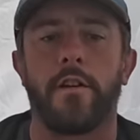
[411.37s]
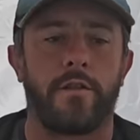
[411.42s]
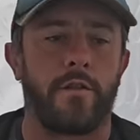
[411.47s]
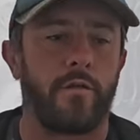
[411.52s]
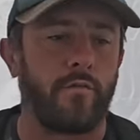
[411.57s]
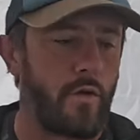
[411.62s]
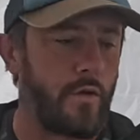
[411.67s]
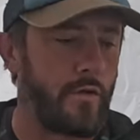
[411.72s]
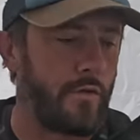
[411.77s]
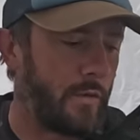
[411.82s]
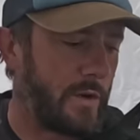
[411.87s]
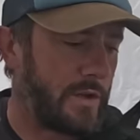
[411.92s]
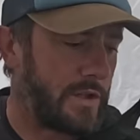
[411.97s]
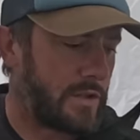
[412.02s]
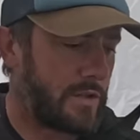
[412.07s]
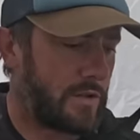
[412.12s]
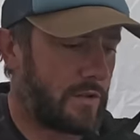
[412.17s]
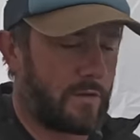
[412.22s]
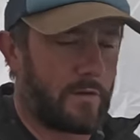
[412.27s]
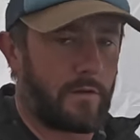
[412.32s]
the roof,
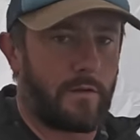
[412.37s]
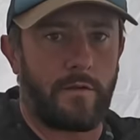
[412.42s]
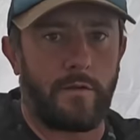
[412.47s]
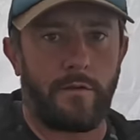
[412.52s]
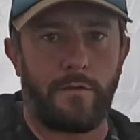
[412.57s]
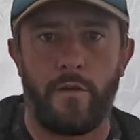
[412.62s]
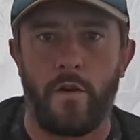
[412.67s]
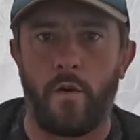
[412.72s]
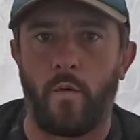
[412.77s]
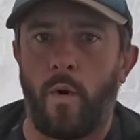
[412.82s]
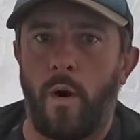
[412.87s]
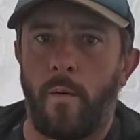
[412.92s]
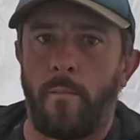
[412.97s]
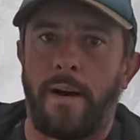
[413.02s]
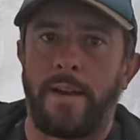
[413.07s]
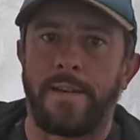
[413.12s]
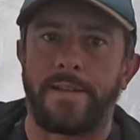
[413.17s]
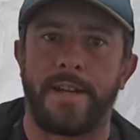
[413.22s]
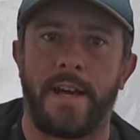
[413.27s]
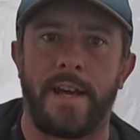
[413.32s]
which for a
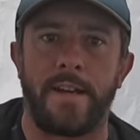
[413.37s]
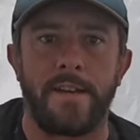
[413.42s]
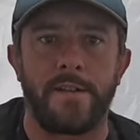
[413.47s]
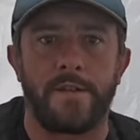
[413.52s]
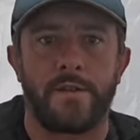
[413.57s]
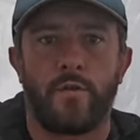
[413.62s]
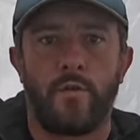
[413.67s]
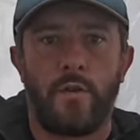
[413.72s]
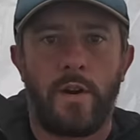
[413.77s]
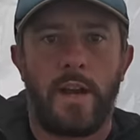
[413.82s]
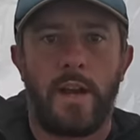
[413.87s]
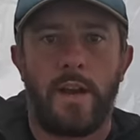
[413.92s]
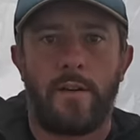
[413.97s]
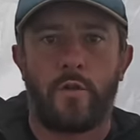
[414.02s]
one-man tent is great.